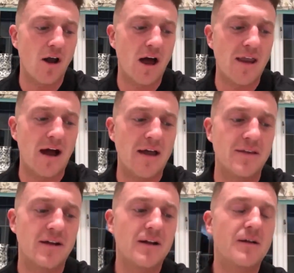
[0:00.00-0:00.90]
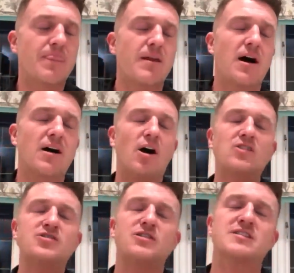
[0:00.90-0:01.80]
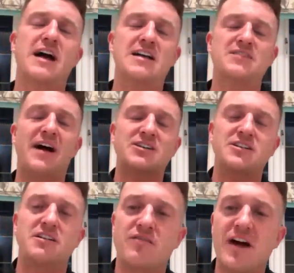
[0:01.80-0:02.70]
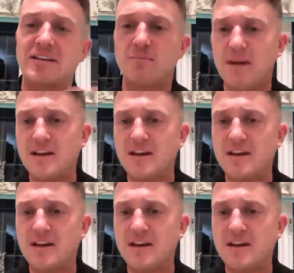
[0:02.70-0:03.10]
I know, I took satisfaction in the